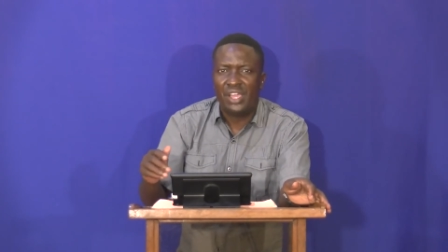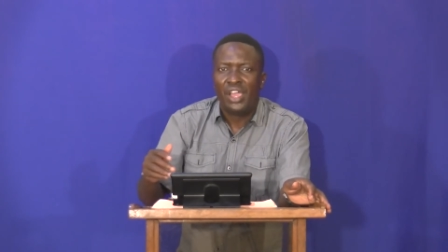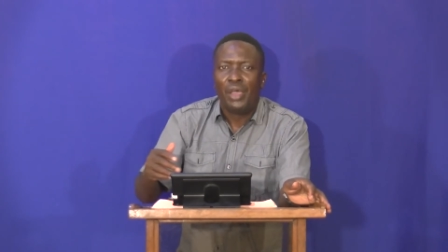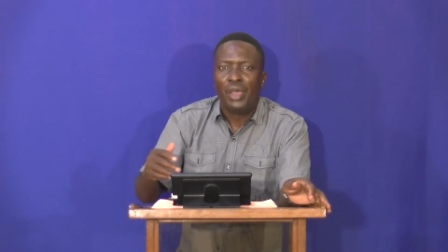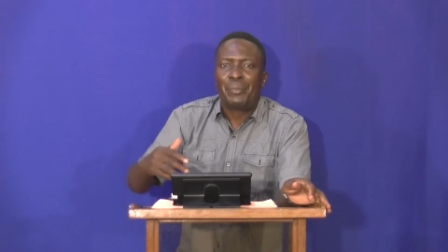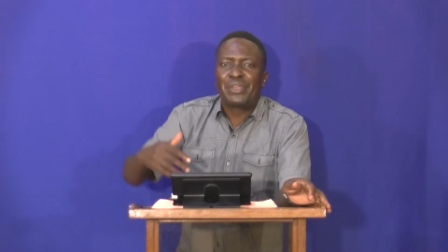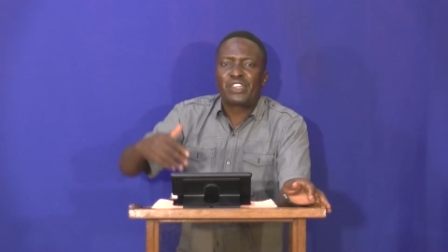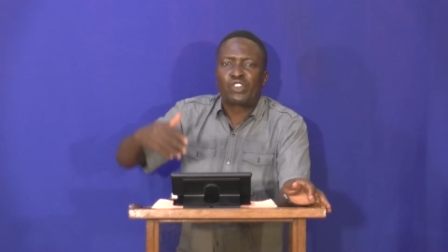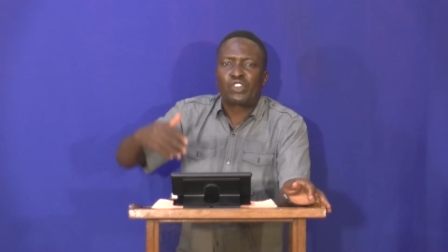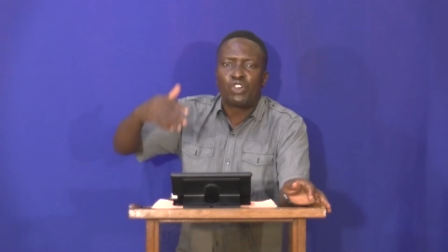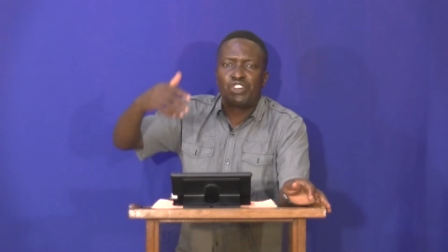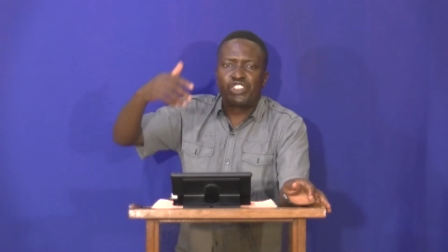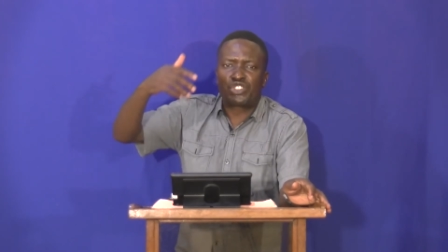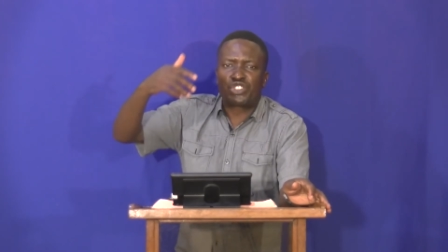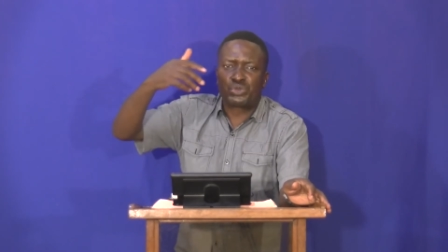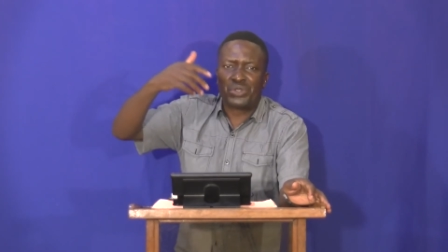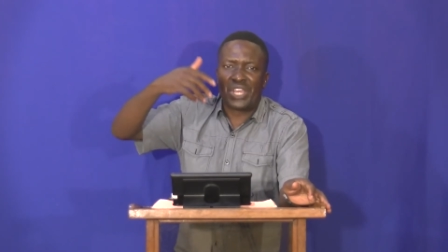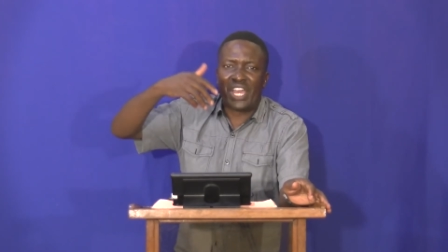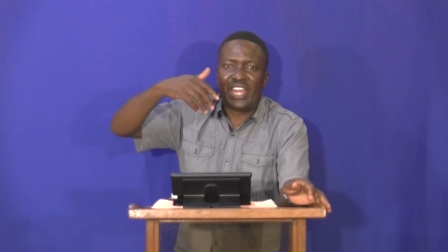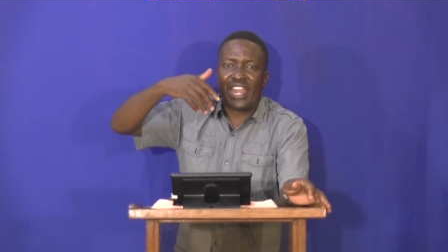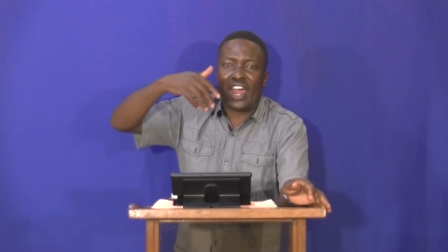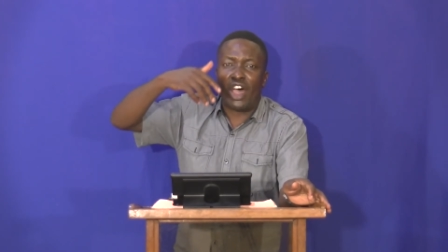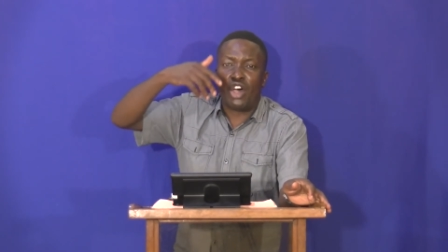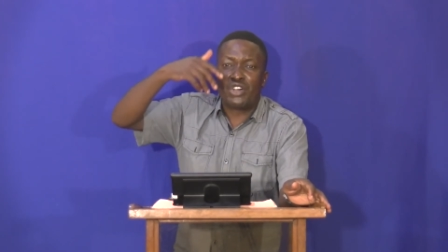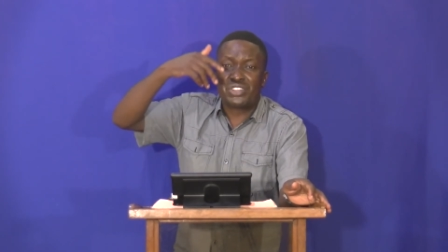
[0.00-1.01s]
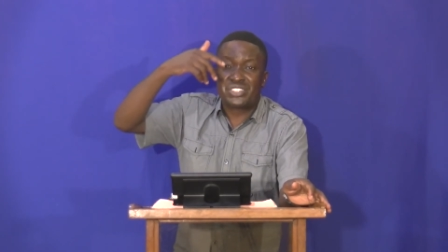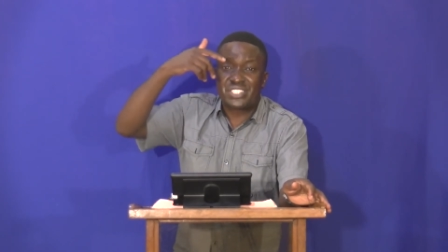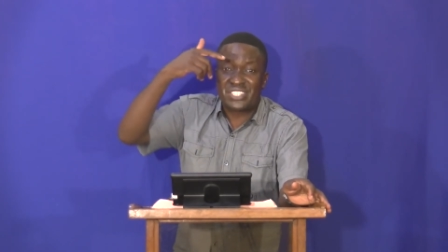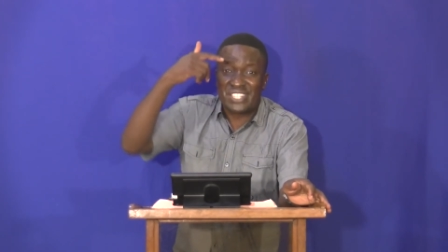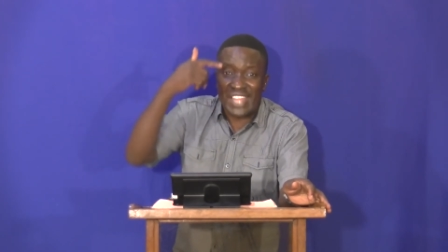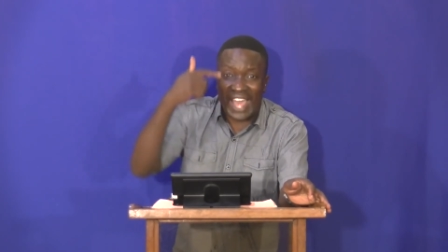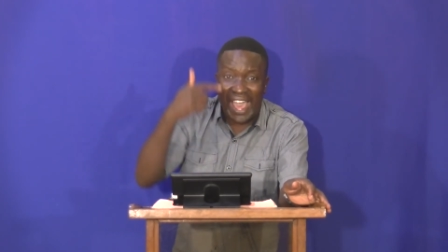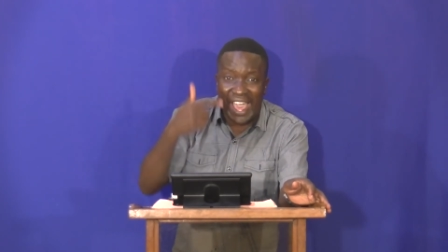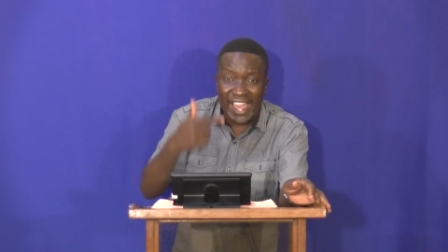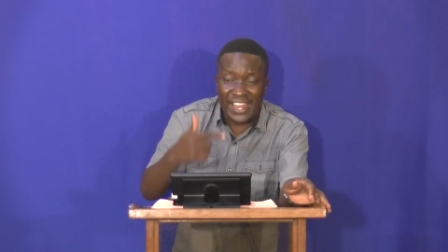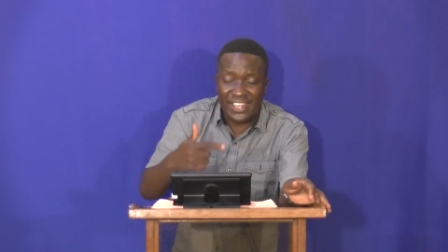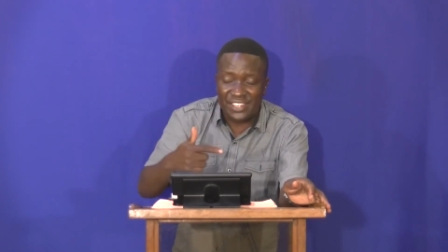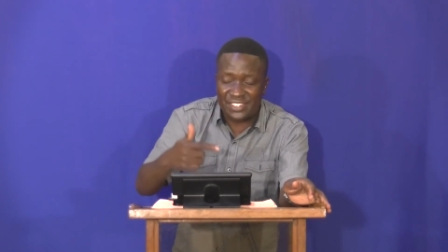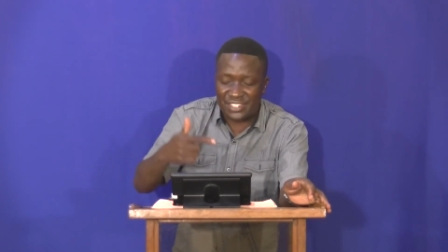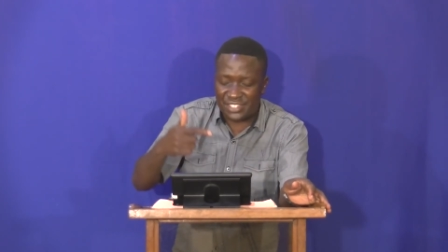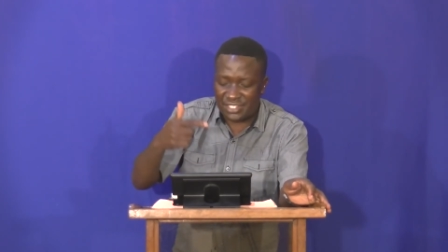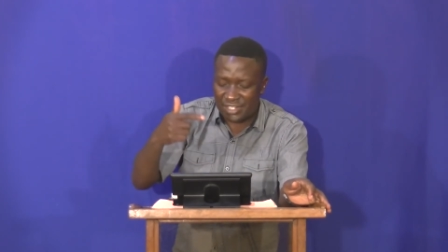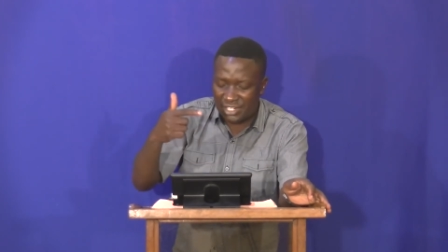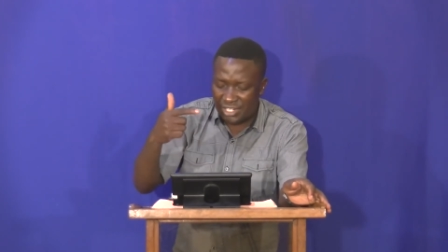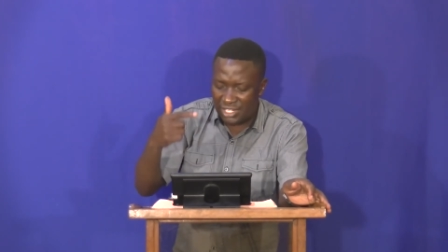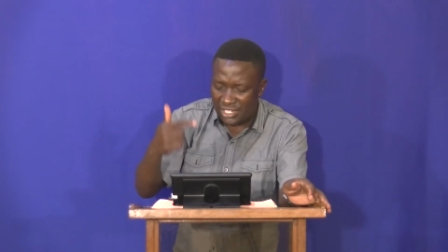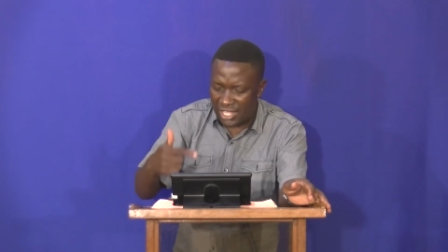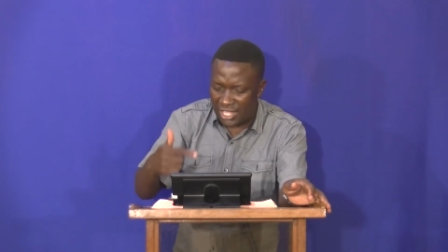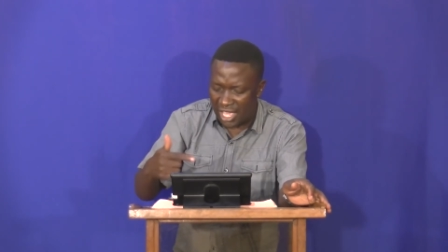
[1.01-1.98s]
Because we are now sons
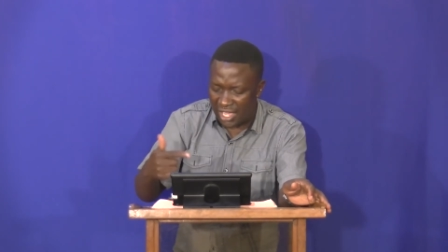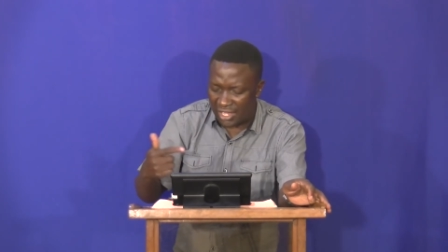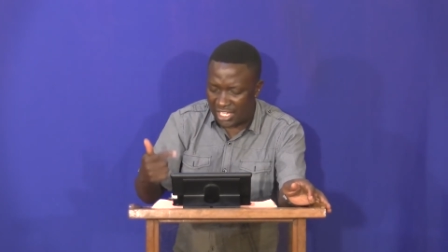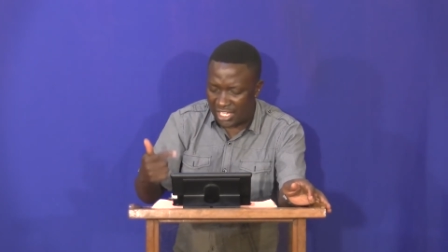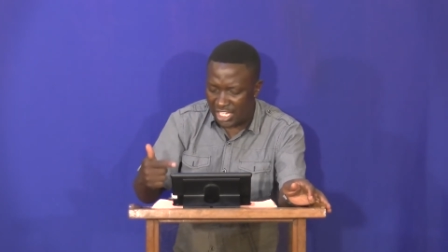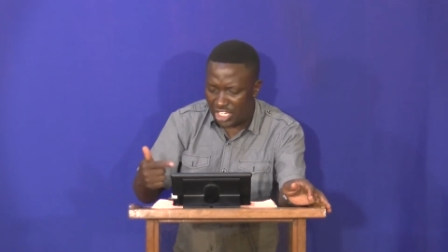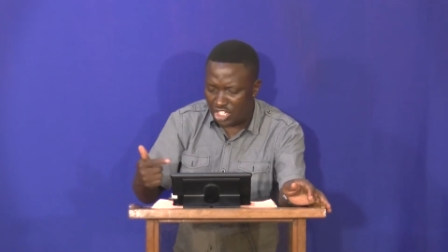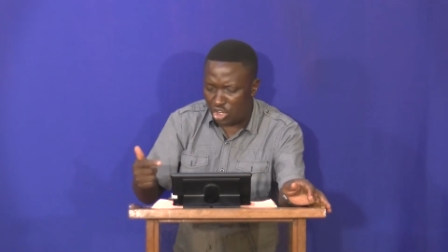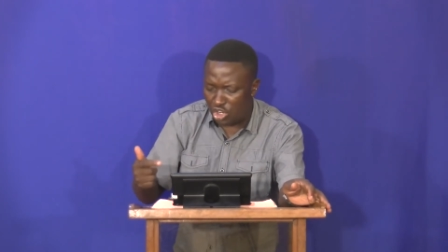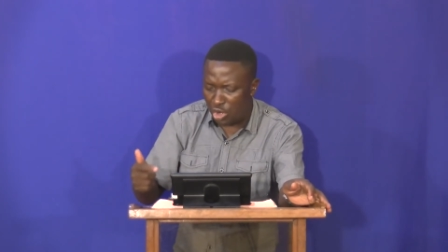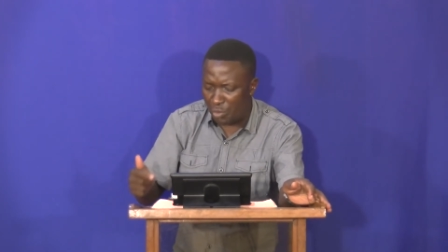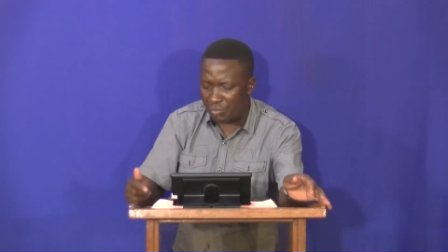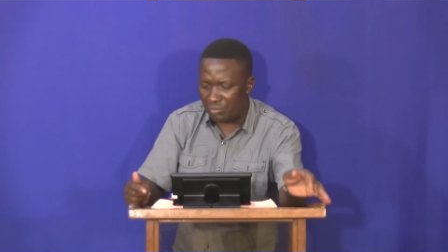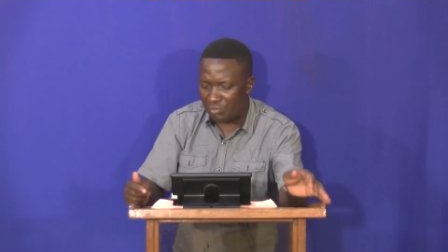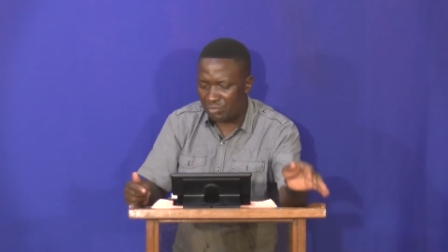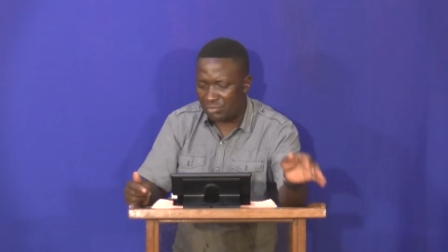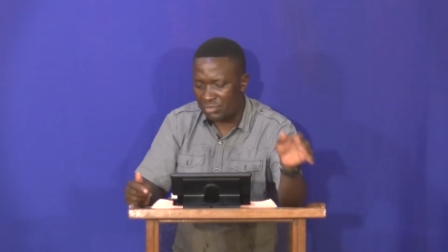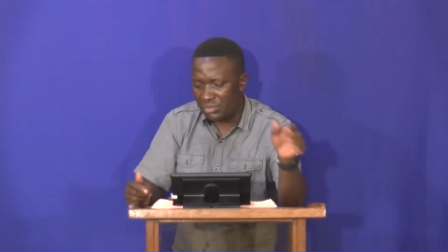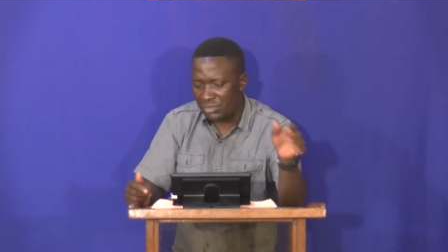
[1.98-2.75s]
in the kingdom.